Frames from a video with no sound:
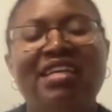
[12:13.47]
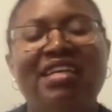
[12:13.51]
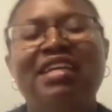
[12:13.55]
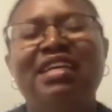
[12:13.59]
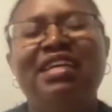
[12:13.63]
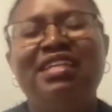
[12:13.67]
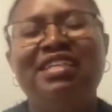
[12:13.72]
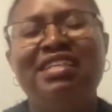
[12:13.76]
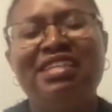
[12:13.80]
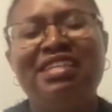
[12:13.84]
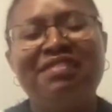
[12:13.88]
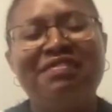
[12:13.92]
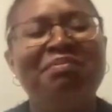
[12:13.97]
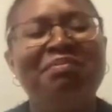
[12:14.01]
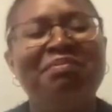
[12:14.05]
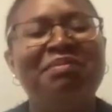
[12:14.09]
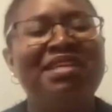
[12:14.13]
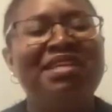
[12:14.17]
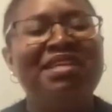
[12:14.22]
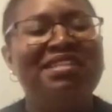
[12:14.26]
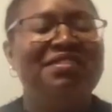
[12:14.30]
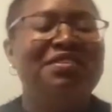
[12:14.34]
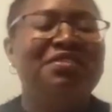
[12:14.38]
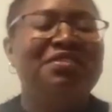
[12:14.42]
and giving
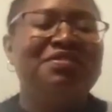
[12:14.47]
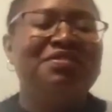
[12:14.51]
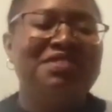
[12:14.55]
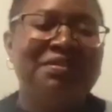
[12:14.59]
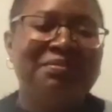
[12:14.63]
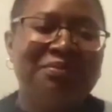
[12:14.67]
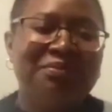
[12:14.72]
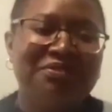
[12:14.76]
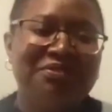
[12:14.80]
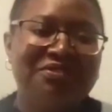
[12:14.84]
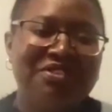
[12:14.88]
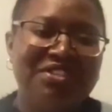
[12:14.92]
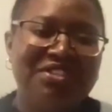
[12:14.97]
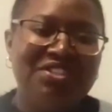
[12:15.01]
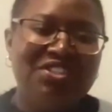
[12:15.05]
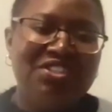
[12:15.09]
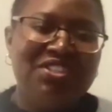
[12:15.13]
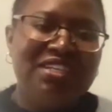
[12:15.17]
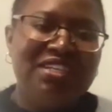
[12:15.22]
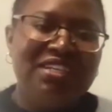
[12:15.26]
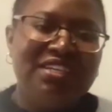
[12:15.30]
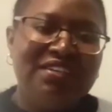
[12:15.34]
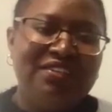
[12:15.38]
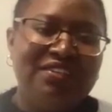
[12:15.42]
myself some
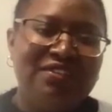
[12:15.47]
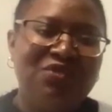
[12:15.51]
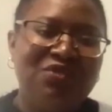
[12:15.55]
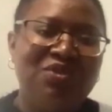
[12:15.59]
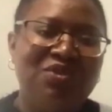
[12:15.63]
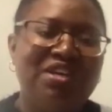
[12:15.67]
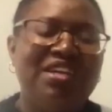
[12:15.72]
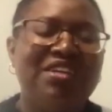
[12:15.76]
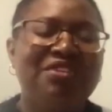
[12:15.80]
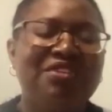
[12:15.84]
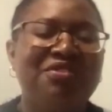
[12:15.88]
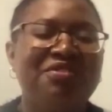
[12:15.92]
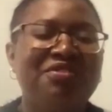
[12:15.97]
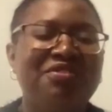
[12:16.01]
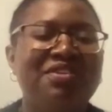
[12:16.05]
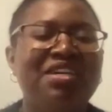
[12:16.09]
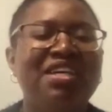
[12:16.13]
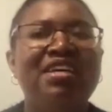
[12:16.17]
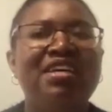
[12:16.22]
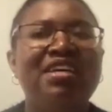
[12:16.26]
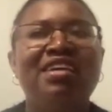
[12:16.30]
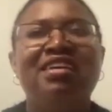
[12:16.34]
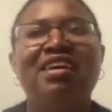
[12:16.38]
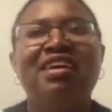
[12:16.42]
fresh air to kind of
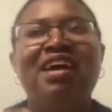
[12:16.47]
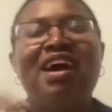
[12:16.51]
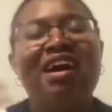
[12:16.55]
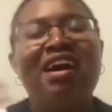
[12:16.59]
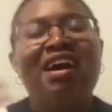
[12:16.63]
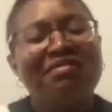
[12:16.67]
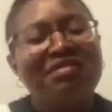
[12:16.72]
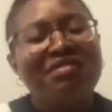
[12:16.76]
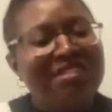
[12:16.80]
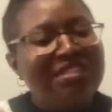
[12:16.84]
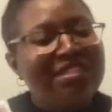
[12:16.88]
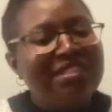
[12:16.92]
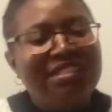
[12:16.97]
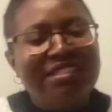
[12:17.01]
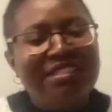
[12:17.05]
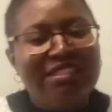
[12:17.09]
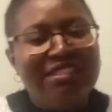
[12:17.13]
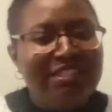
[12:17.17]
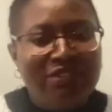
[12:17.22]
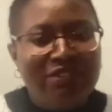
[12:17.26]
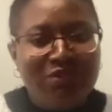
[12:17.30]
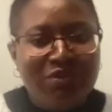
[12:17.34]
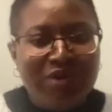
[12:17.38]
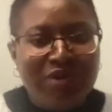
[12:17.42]
have these
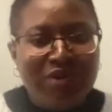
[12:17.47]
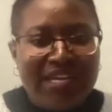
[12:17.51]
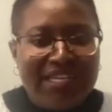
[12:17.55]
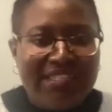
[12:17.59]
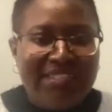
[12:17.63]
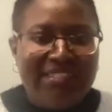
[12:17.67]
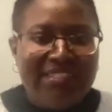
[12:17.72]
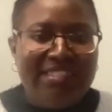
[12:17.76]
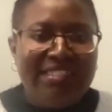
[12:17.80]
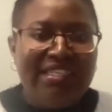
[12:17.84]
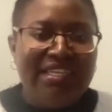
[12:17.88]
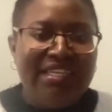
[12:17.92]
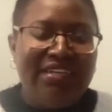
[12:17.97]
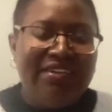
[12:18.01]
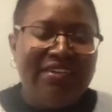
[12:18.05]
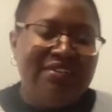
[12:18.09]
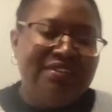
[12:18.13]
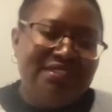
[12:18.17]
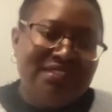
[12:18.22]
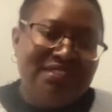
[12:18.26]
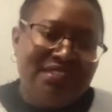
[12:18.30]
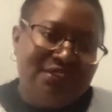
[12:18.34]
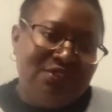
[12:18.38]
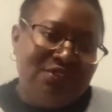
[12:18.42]
new
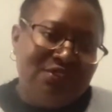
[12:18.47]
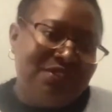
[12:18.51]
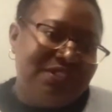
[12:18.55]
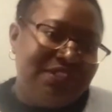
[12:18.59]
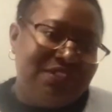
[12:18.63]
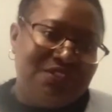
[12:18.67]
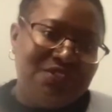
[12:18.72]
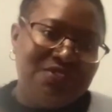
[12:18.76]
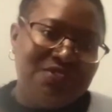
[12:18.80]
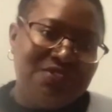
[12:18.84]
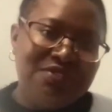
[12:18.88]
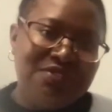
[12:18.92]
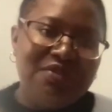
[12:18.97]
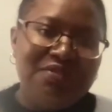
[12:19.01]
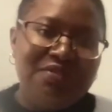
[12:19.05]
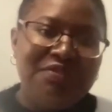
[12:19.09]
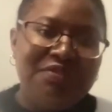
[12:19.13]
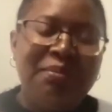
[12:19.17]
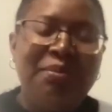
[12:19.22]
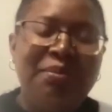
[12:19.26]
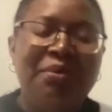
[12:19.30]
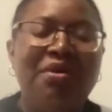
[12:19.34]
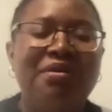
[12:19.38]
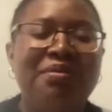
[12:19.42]
ideas in order to solve
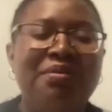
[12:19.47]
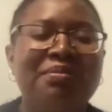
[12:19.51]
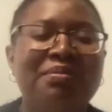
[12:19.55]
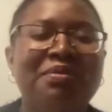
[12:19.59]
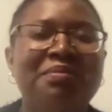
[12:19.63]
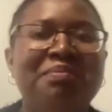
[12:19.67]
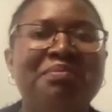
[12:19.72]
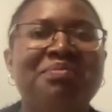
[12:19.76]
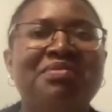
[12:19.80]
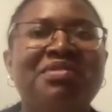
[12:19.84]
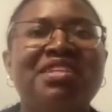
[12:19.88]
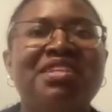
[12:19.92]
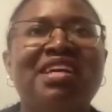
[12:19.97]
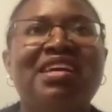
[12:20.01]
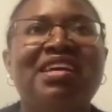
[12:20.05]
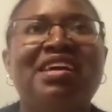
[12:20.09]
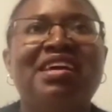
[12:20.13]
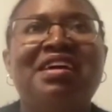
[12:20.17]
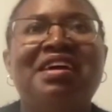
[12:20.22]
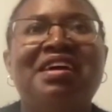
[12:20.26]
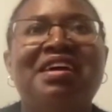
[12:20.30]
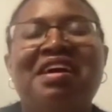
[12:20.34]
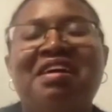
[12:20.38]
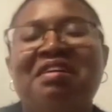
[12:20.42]
the problem.
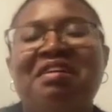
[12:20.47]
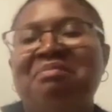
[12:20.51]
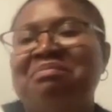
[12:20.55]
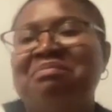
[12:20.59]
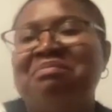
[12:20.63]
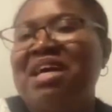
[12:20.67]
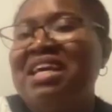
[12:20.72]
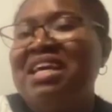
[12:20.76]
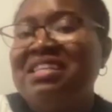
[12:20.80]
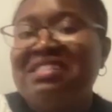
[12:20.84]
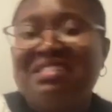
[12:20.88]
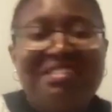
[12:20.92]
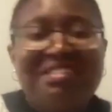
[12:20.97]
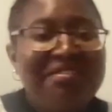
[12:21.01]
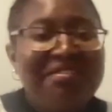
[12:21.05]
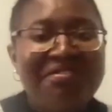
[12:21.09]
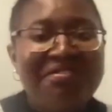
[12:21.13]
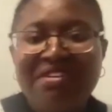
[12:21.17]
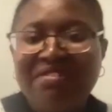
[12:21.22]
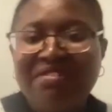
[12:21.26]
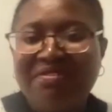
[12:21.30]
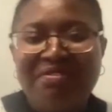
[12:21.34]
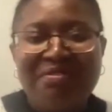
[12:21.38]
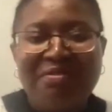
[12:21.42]
But it's
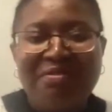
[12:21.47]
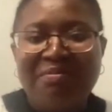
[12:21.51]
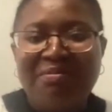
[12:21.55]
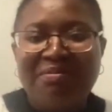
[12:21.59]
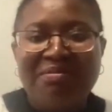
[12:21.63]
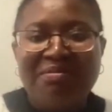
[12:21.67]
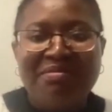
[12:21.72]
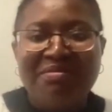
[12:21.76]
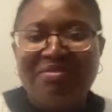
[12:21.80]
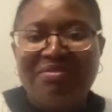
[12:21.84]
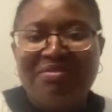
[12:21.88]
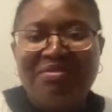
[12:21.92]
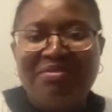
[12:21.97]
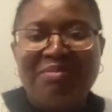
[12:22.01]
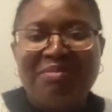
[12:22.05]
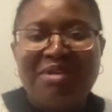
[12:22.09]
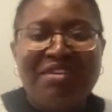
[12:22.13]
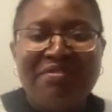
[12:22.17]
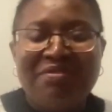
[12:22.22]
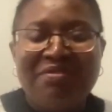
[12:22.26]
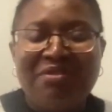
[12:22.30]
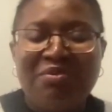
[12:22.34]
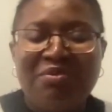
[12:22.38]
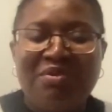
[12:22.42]
different from
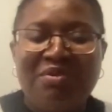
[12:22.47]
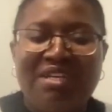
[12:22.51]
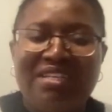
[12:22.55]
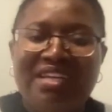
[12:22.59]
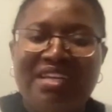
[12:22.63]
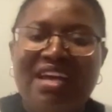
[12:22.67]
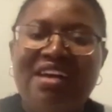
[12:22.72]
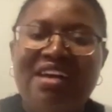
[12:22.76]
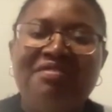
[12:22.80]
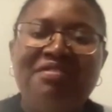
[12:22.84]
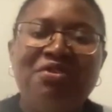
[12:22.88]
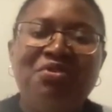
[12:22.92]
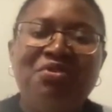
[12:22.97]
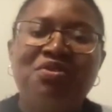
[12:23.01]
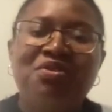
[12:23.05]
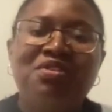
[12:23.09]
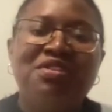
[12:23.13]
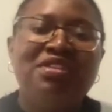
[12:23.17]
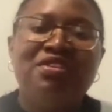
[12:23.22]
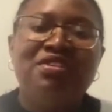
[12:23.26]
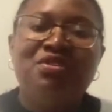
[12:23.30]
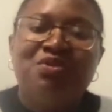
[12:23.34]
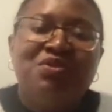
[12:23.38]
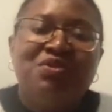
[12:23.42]
everyone. I have a
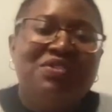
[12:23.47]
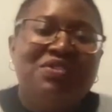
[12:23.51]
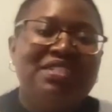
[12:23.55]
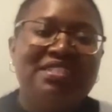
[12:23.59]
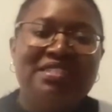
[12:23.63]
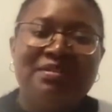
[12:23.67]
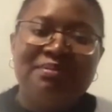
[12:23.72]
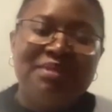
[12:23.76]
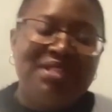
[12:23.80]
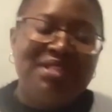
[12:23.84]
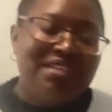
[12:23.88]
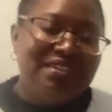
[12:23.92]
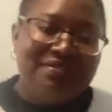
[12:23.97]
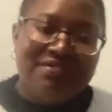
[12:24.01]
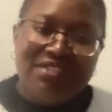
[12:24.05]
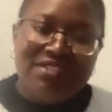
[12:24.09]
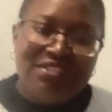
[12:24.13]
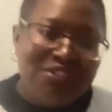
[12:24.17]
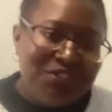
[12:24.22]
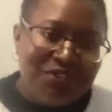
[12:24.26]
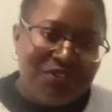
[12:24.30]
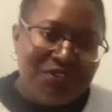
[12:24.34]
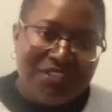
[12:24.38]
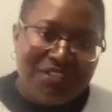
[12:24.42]
colleague who just play
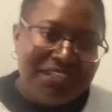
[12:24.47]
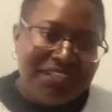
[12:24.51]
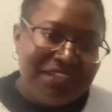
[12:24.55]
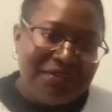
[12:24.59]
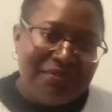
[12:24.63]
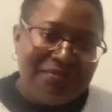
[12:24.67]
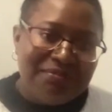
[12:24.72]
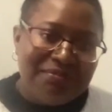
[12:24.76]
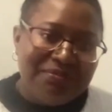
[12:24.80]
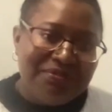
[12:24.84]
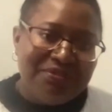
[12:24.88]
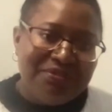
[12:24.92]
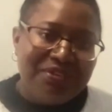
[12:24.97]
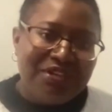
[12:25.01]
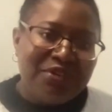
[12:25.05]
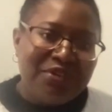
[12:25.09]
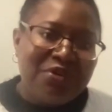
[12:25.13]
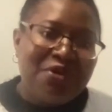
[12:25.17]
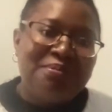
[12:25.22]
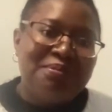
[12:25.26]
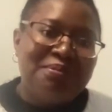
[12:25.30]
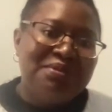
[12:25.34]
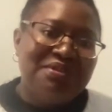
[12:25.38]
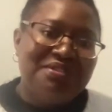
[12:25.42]
video game for
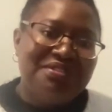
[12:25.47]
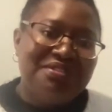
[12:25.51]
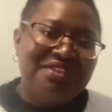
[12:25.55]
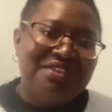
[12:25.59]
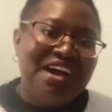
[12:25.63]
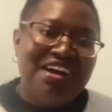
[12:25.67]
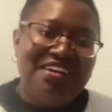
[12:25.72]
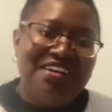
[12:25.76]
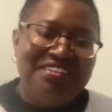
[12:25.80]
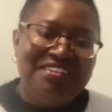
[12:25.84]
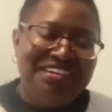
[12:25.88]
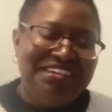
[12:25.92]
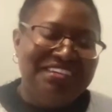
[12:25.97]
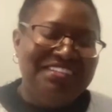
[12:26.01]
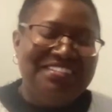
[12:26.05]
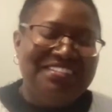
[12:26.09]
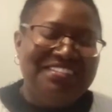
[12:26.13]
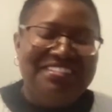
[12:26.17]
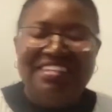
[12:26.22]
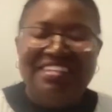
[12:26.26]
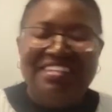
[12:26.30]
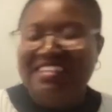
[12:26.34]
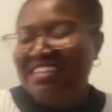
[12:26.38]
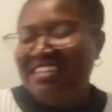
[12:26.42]
a couple of
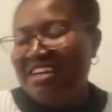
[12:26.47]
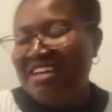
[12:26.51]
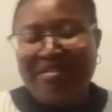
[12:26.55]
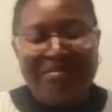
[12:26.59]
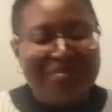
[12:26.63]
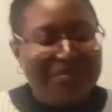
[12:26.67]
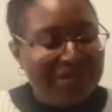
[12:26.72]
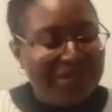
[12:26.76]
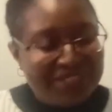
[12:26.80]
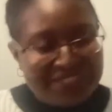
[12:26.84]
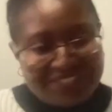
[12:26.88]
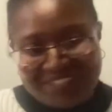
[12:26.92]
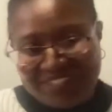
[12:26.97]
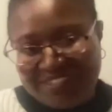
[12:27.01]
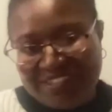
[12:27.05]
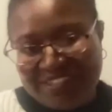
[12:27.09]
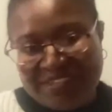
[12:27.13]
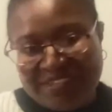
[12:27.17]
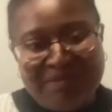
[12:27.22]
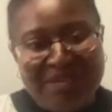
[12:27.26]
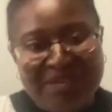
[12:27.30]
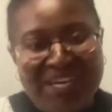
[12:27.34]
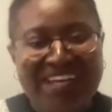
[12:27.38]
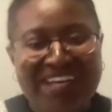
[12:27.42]
hours and come back to
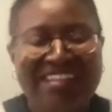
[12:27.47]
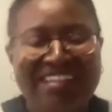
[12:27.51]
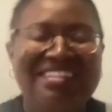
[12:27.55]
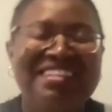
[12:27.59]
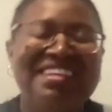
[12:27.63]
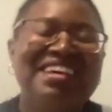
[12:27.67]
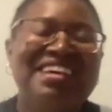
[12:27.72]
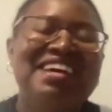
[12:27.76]
the math